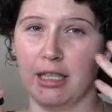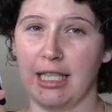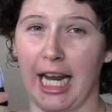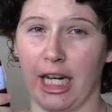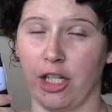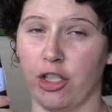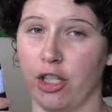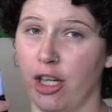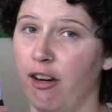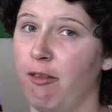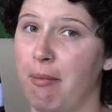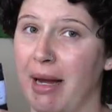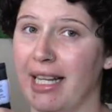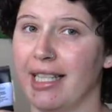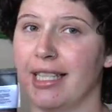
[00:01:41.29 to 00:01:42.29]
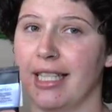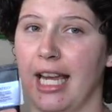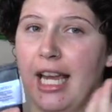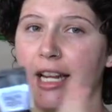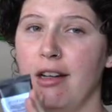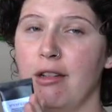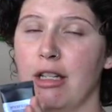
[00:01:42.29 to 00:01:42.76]
texture of my
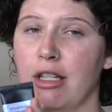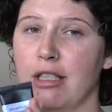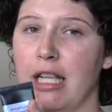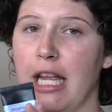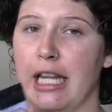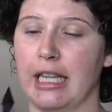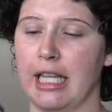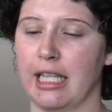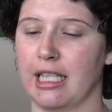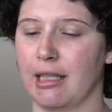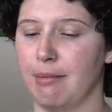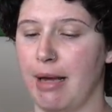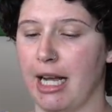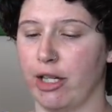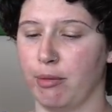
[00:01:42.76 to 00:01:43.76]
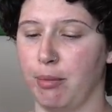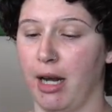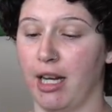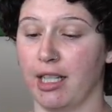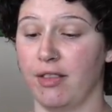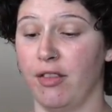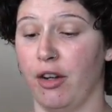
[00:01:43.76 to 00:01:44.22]
skin using this
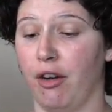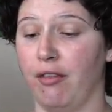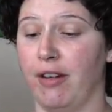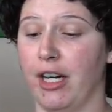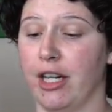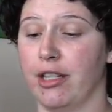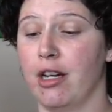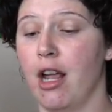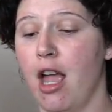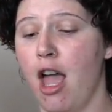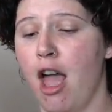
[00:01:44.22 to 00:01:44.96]
Smashbox Photo Finish